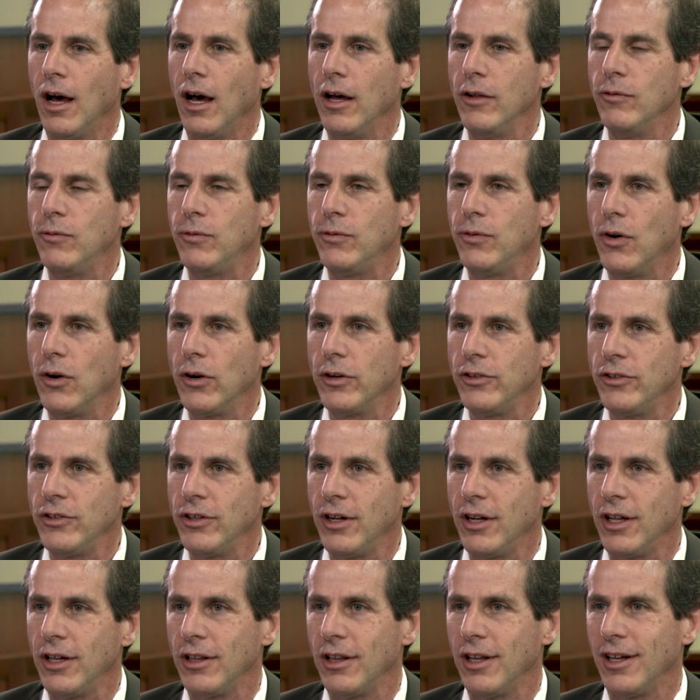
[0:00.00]

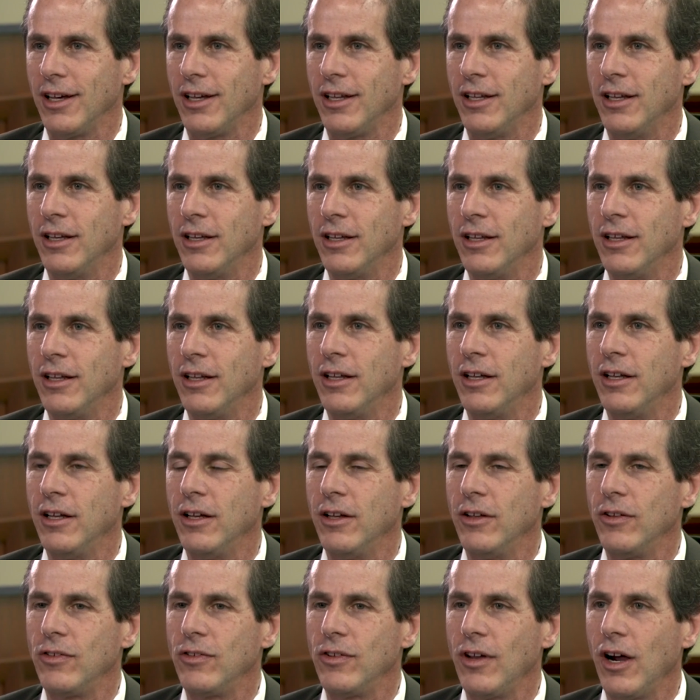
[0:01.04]
Unfortunately,
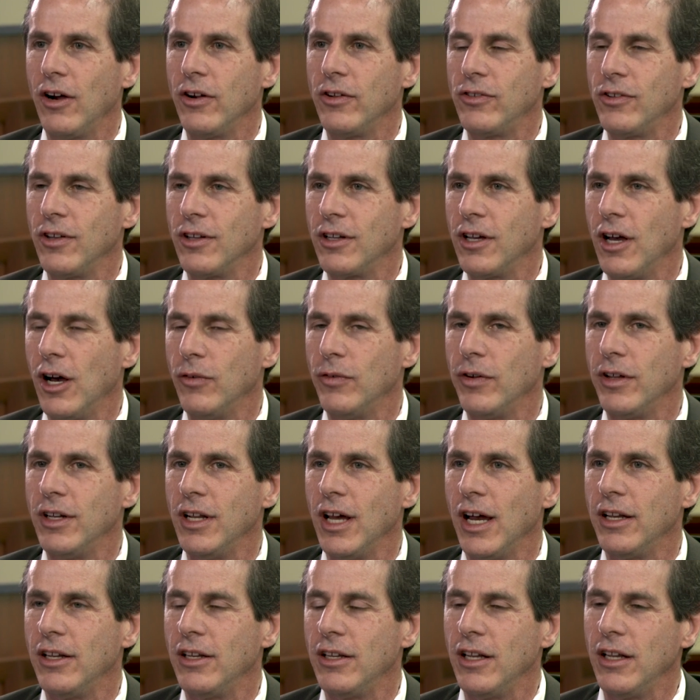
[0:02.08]
SARS and
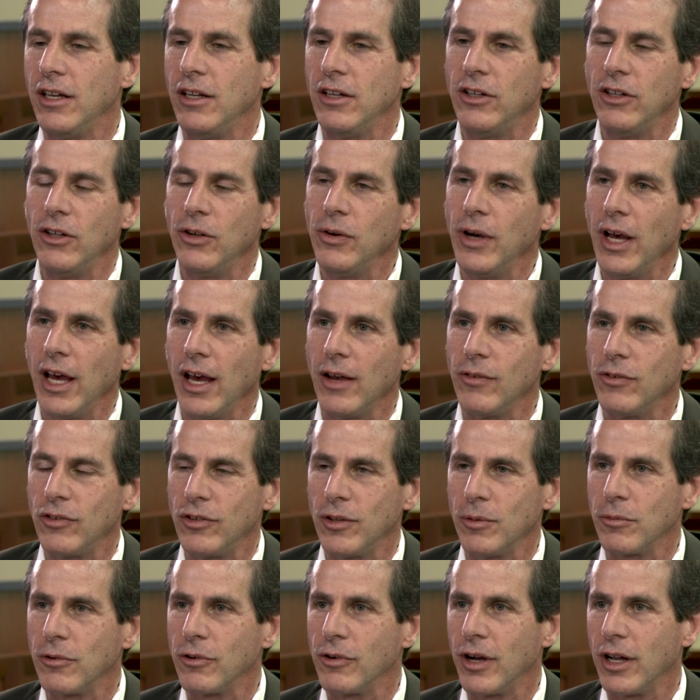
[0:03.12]
COVID-19 do have
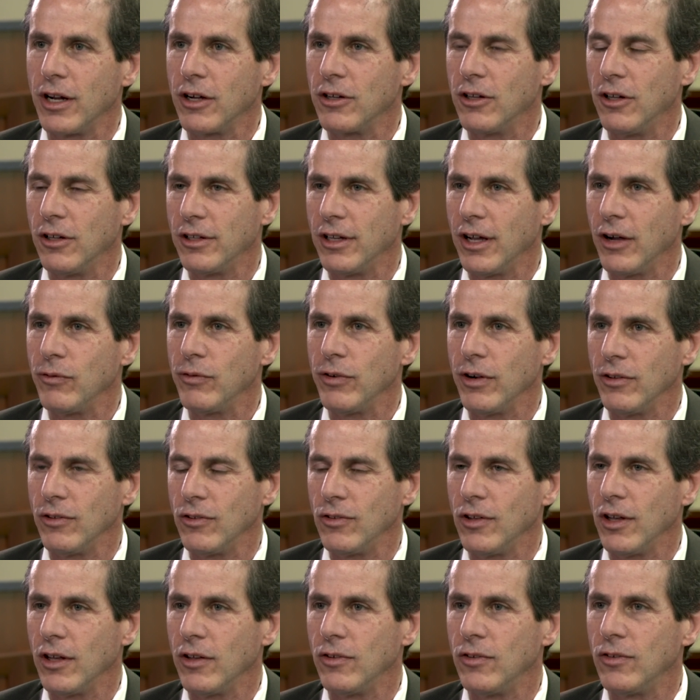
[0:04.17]
some critical
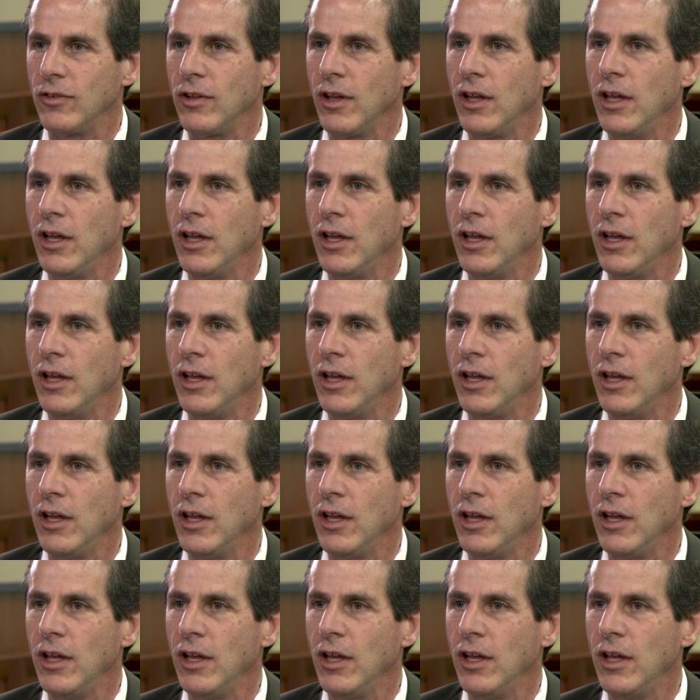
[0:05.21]
differences.